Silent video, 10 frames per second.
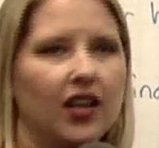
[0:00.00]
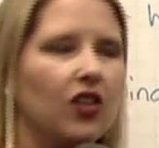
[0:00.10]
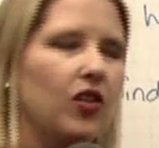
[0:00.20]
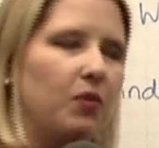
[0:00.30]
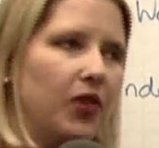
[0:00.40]

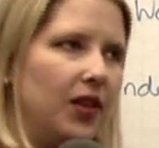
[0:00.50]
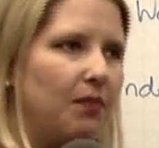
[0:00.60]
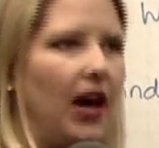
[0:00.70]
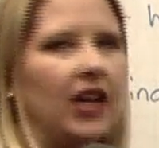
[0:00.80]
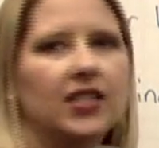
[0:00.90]
Go ahead and put it in
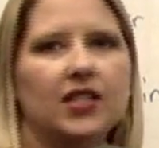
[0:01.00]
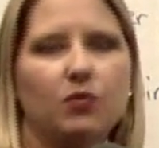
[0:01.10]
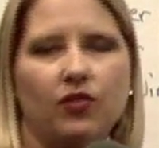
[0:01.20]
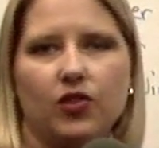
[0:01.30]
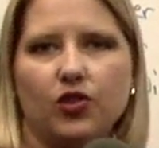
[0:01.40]
boxes,
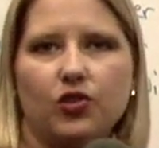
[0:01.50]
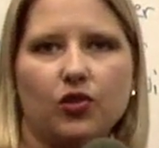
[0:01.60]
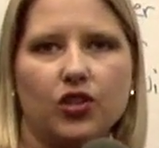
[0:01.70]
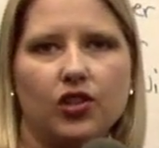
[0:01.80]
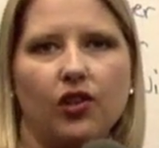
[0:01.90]
move it to a
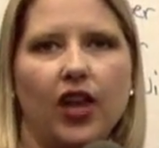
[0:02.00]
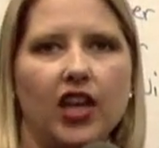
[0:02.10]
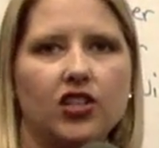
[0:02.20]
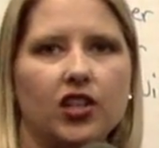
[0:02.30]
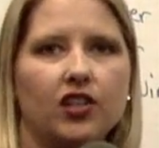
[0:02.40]
storage
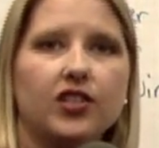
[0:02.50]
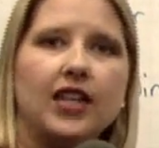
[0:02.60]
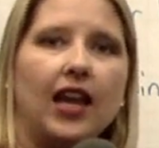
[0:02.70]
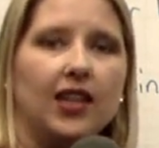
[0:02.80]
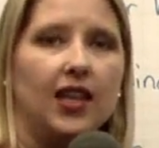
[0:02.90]
location, or
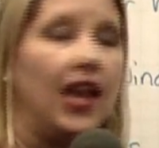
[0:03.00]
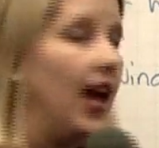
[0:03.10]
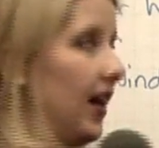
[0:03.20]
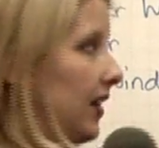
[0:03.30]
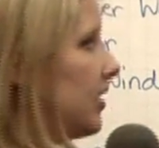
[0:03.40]
stack it in the
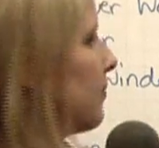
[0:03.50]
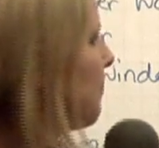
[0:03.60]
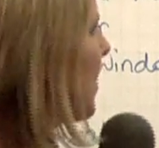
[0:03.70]
attic.